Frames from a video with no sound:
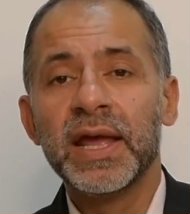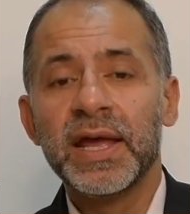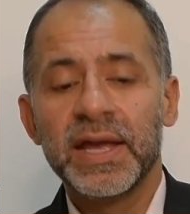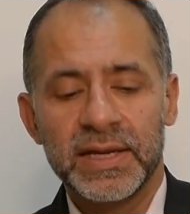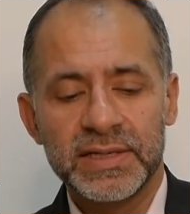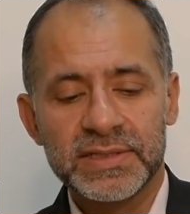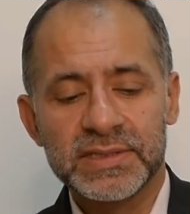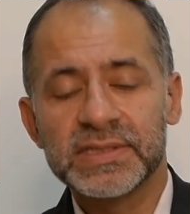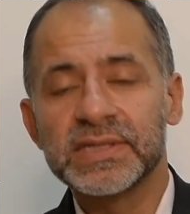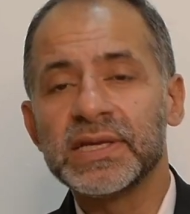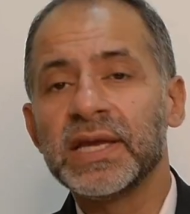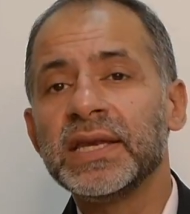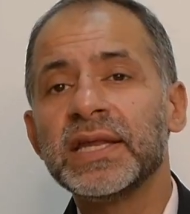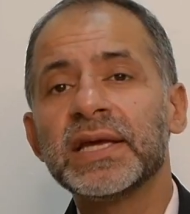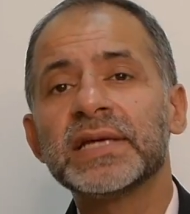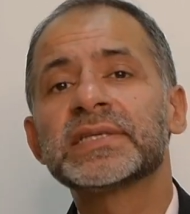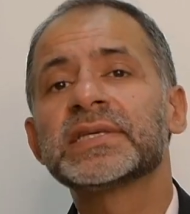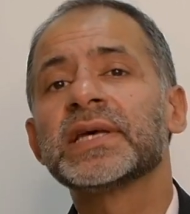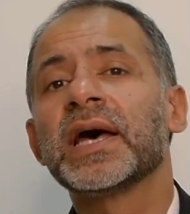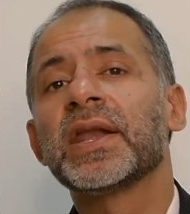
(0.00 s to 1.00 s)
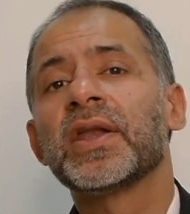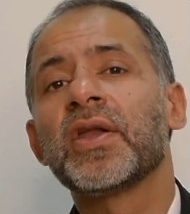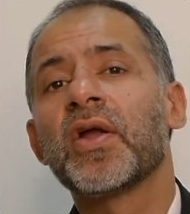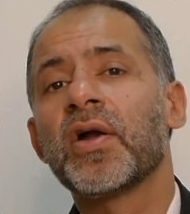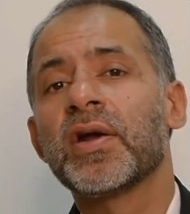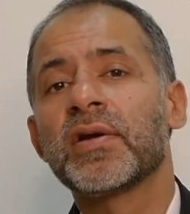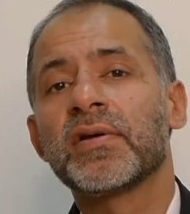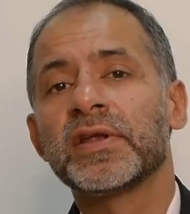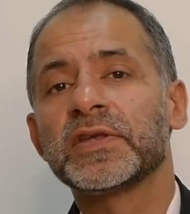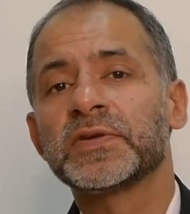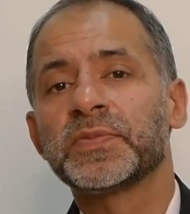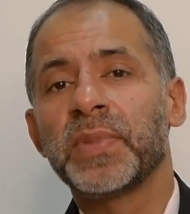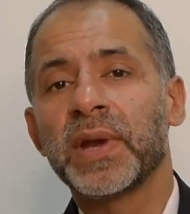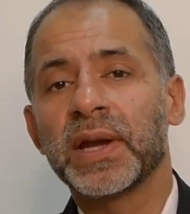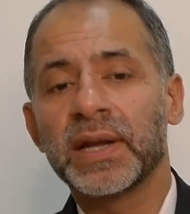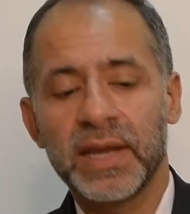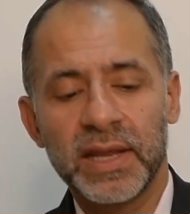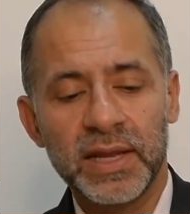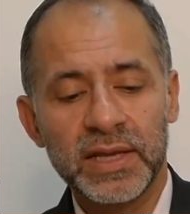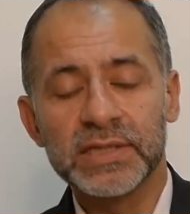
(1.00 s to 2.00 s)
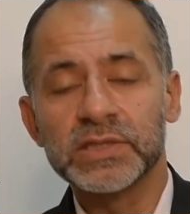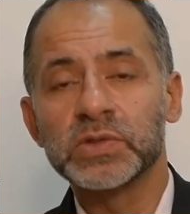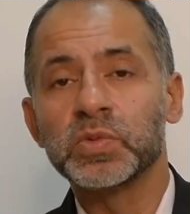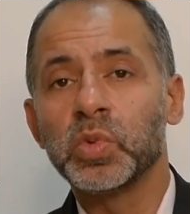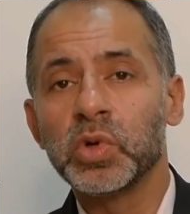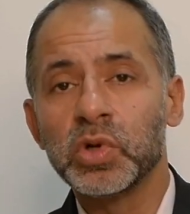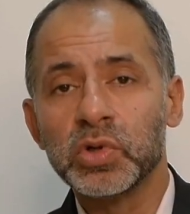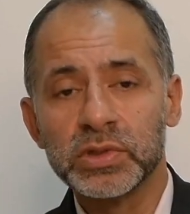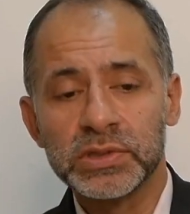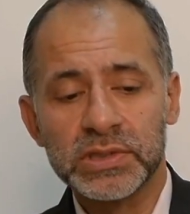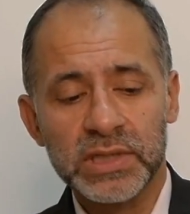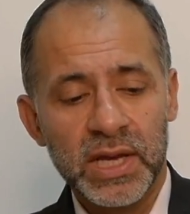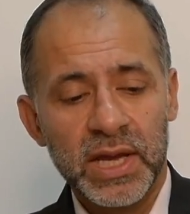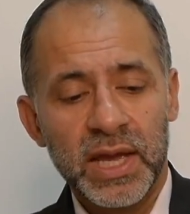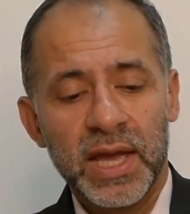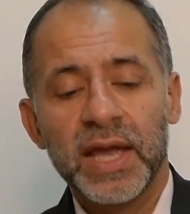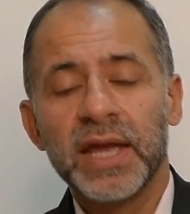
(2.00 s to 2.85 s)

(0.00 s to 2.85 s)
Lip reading: his seniors are not respecting his views,